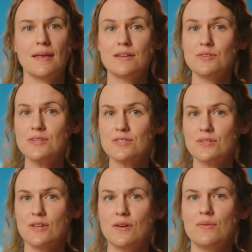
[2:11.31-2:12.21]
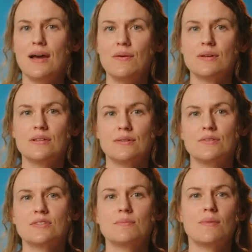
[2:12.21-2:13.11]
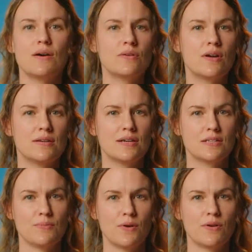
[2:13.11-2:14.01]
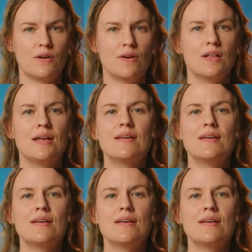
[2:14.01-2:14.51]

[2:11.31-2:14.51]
Android Studio now includes the Model Context Protocol